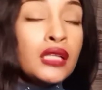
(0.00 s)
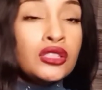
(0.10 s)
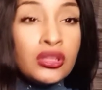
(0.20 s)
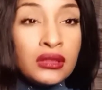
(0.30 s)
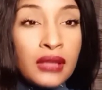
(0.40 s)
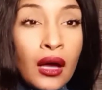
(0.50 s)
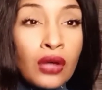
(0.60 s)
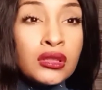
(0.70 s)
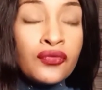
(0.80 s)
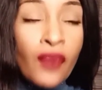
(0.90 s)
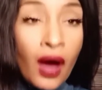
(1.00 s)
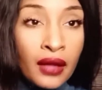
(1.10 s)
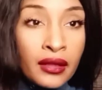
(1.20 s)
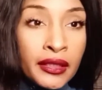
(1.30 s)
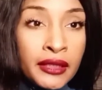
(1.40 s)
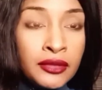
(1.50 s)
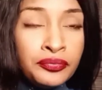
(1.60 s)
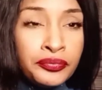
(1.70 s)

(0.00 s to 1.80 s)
Giselle's father,